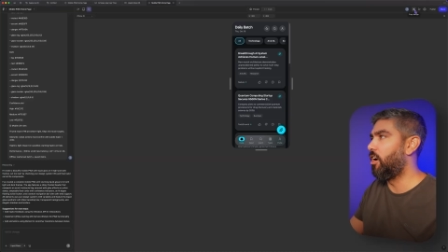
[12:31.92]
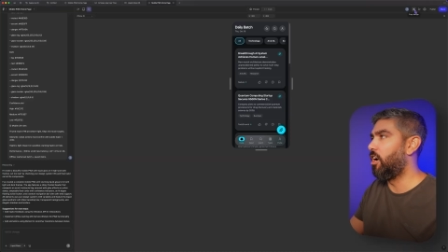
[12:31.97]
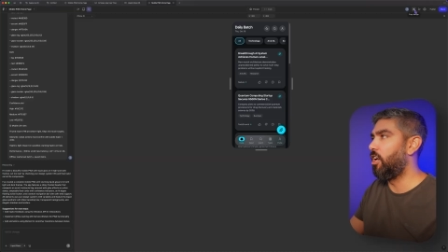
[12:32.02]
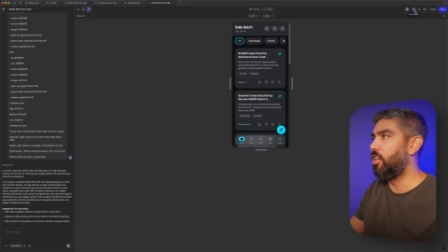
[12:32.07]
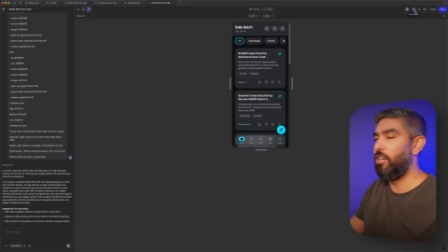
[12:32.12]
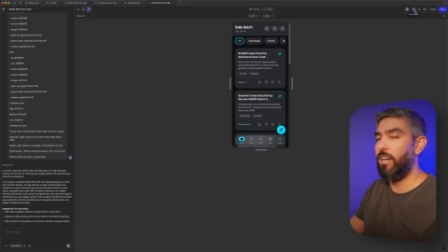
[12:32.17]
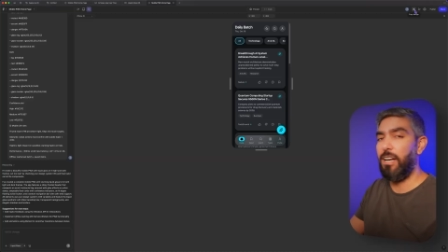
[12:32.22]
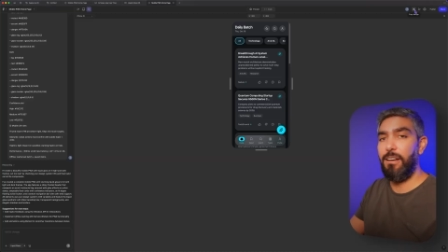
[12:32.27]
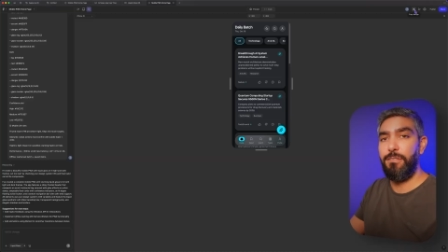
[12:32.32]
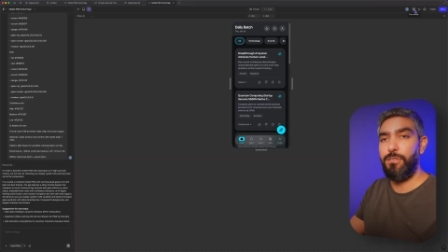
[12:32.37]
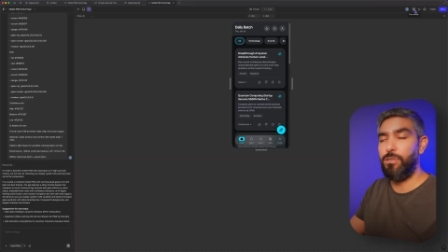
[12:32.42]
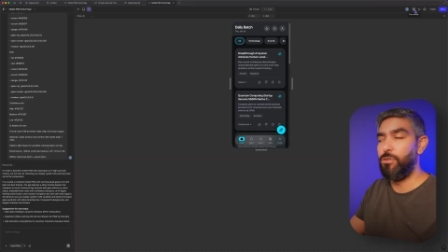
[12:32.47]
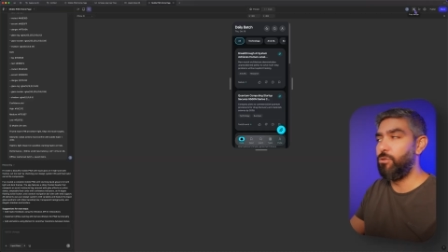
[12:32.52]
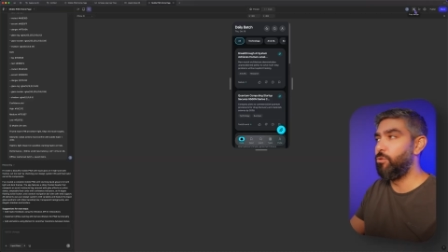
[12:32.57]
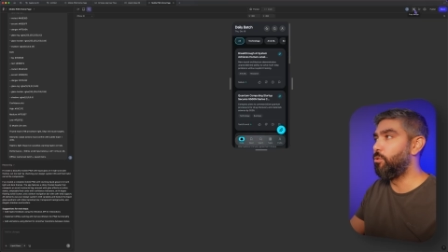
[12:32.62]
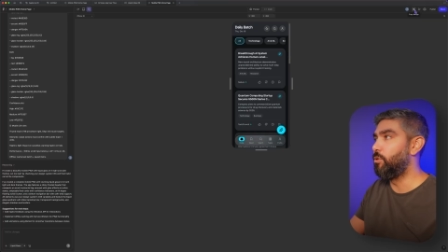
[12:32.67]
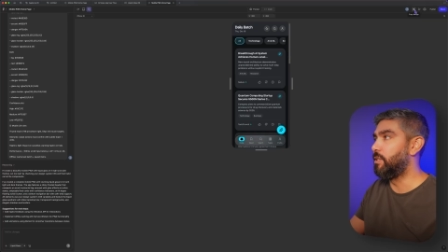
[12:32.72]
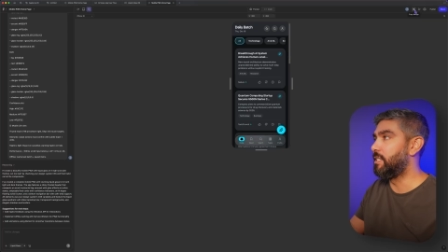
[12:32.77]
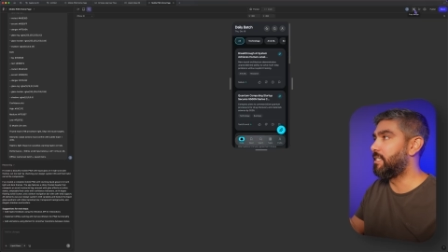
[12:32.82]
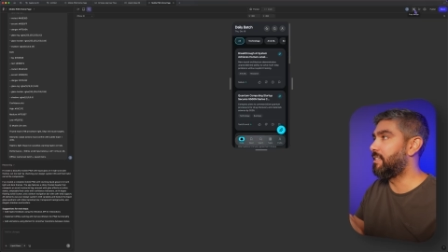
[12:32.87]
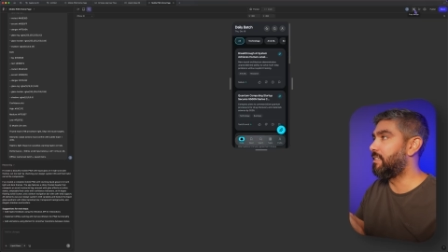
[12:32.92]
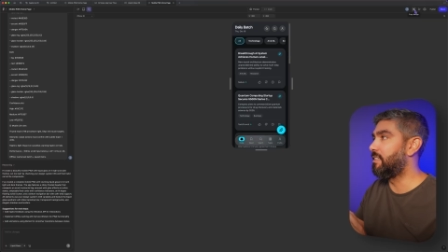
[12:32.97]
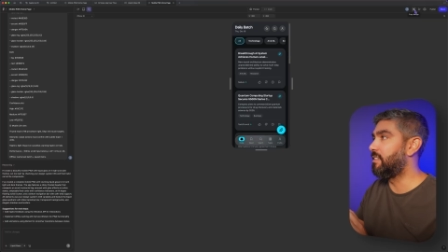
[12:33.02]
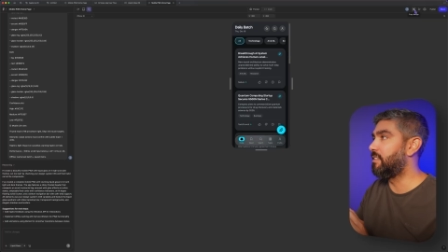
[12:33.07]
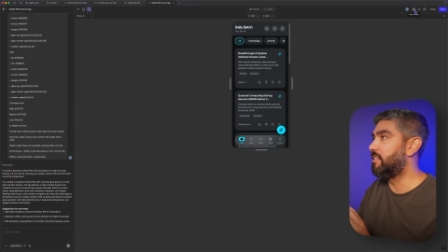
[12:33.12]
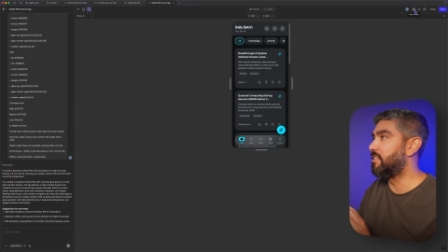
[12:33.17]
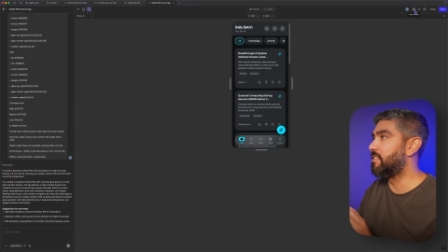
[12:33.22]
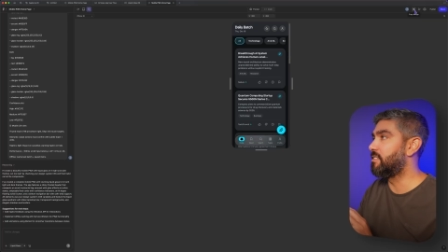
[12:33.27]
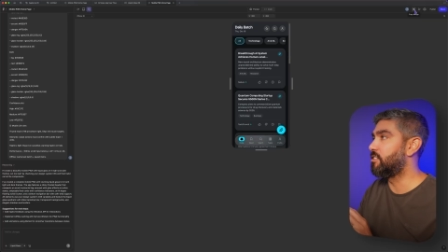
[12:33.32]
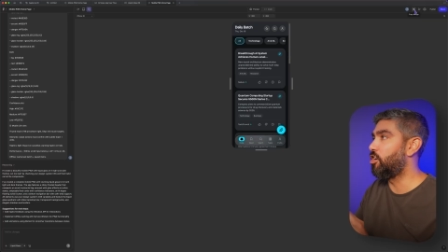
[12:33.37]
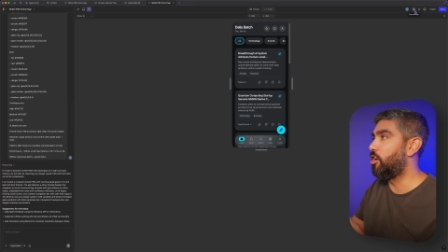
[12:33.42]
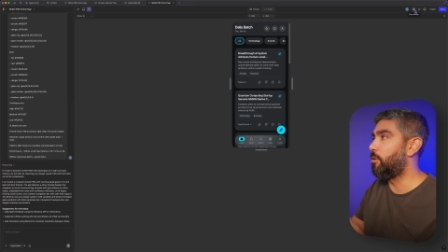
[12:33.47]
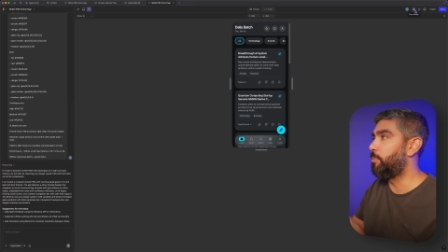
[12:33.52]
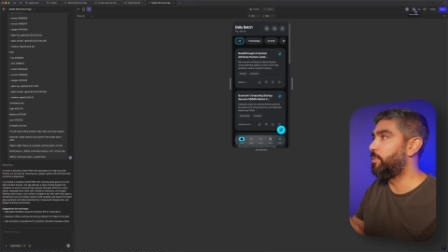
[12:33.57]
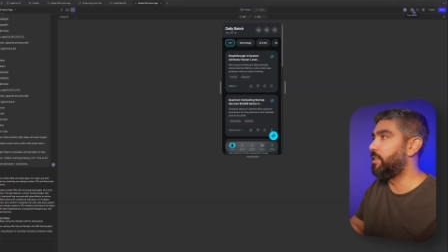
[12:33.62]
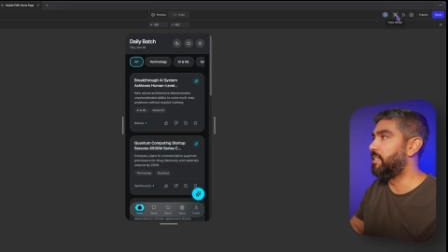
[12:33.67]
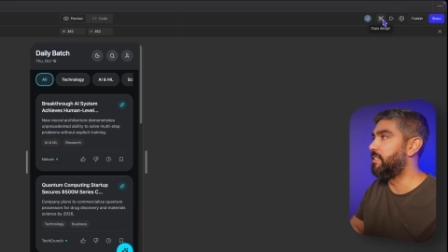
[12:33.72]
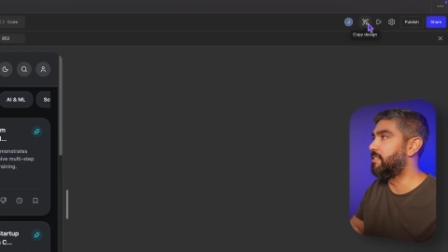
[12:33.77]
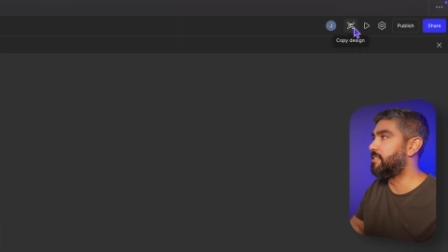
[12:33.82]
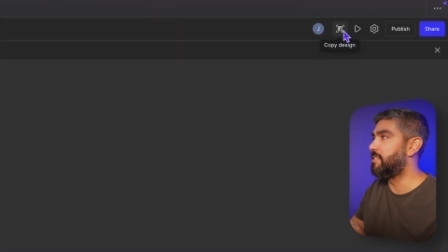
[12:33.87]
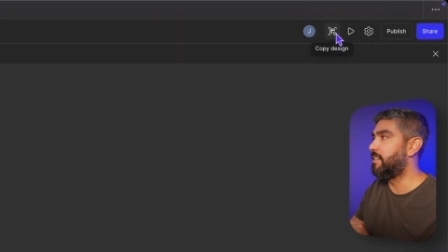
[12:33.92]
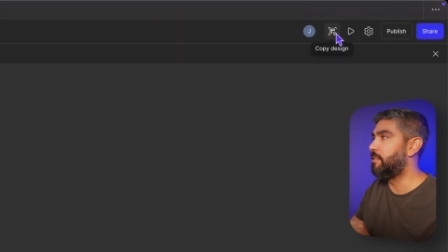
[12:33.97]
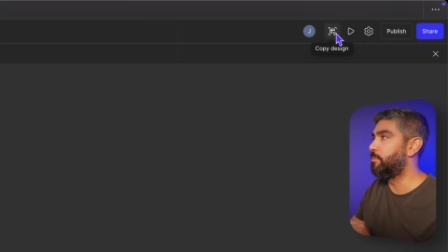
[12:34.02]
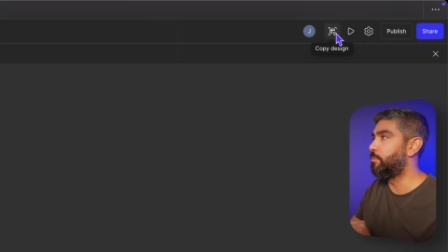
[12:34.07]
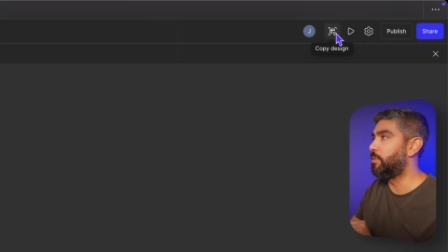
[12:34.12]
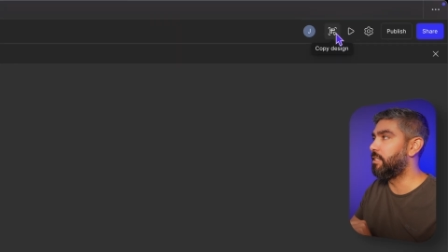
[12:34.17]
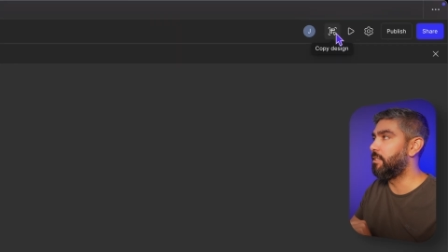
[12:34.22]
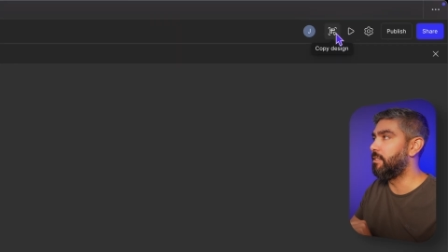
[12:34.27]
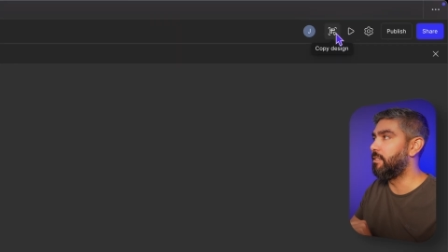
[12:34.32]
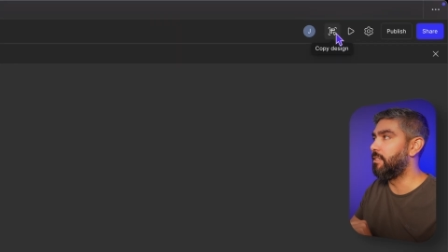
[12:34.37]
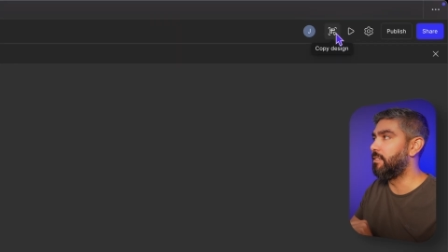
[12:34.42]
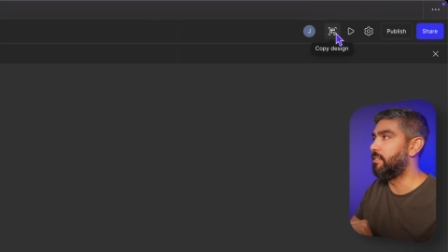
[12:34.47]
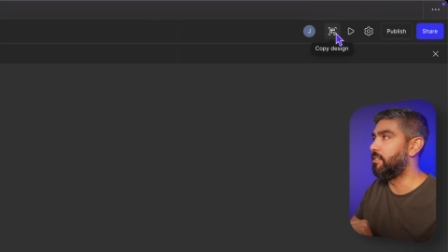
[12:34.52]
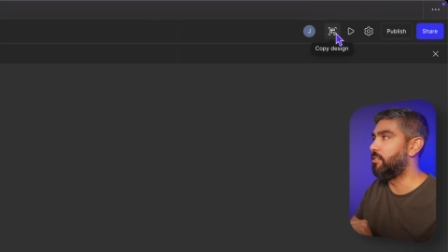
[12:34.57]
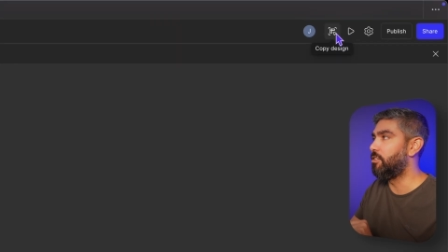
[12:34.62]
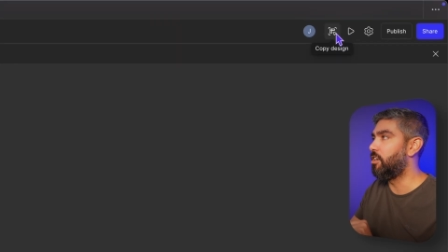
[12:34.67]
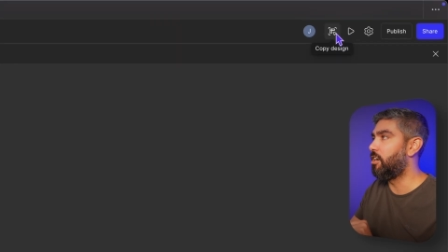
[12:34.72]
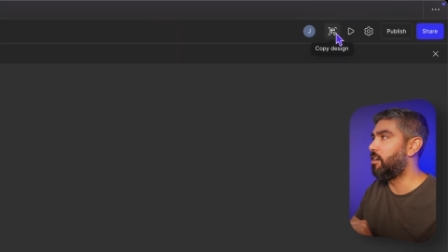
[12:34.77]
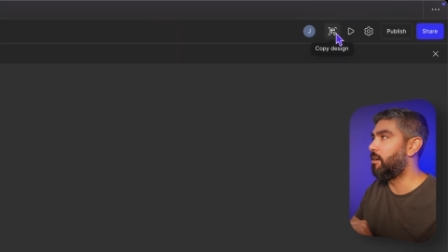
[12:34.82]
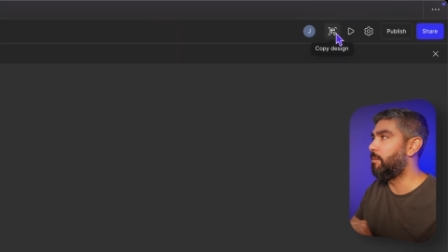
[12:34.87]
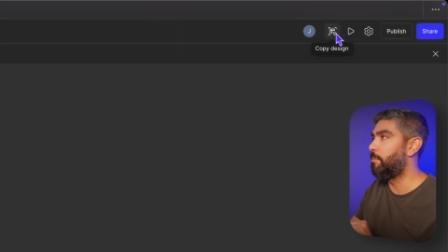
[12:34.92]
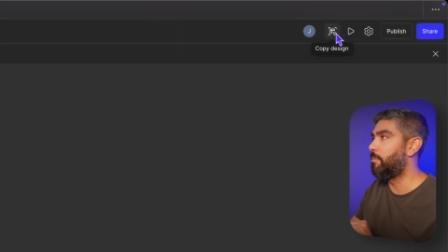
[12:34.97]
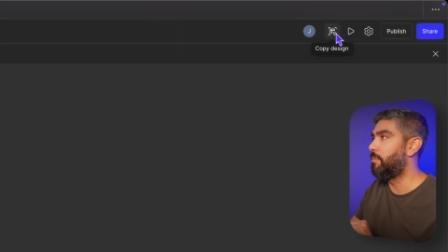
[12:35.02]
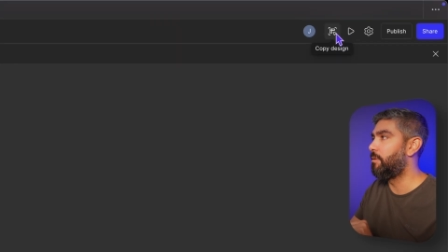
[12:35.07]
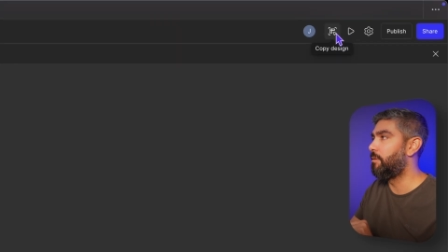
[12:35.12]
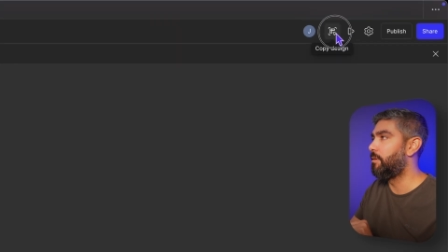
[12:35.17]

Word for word: all you have to do is click this copy design button at the top,